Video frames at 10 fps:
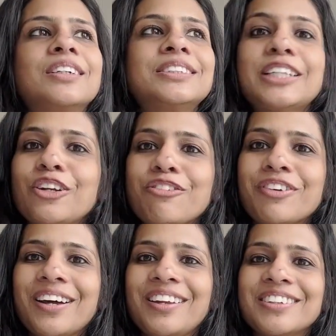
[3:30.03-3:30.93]
set of
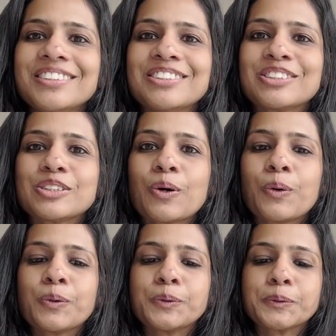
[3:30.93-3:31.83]
colors.
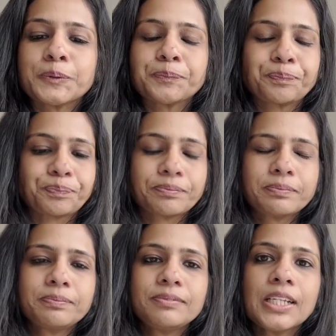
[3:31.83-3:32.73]
So
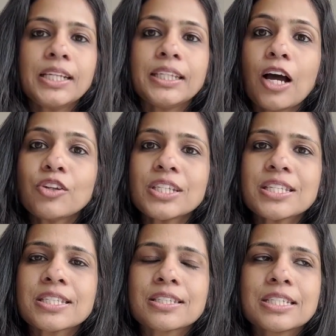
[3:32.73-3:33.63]
now
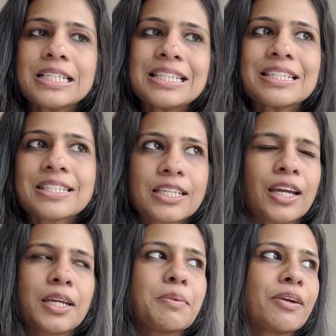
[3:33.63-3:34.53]
till this
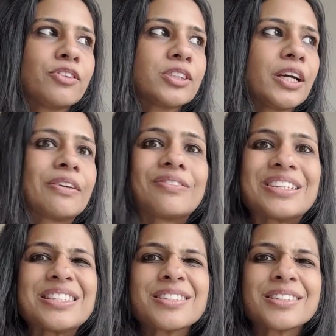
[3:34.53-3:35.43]
time I was
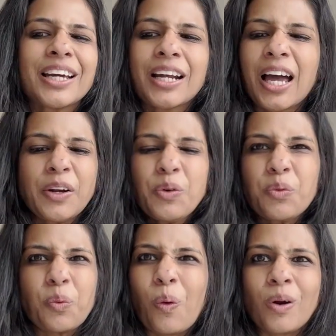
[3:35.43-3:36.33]
convinced that I
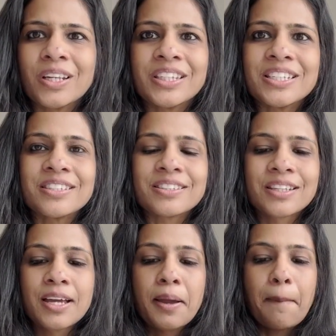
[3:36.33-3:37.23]
don't want this
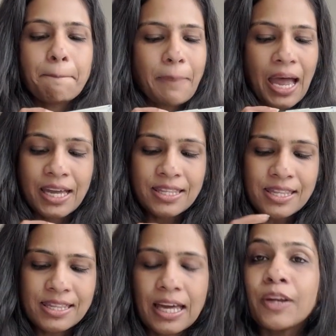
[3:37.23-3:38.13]

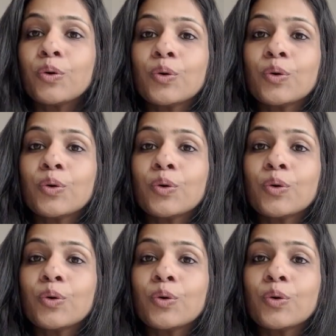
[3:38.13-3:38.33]
pans, I